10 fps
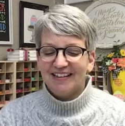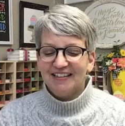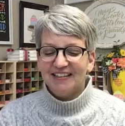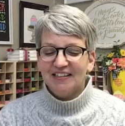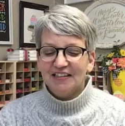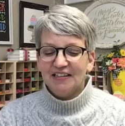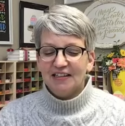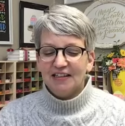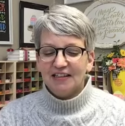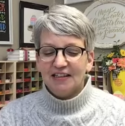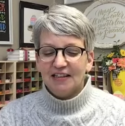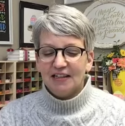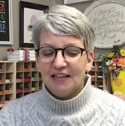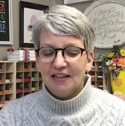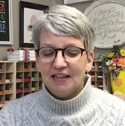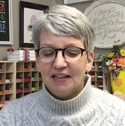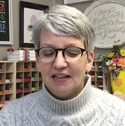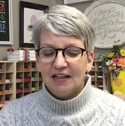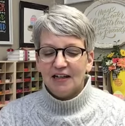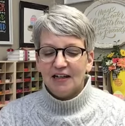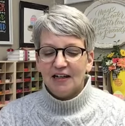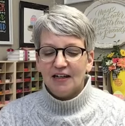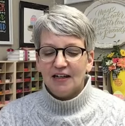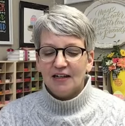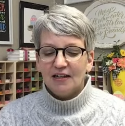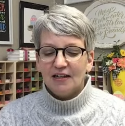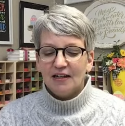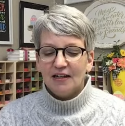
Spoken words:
[no speech]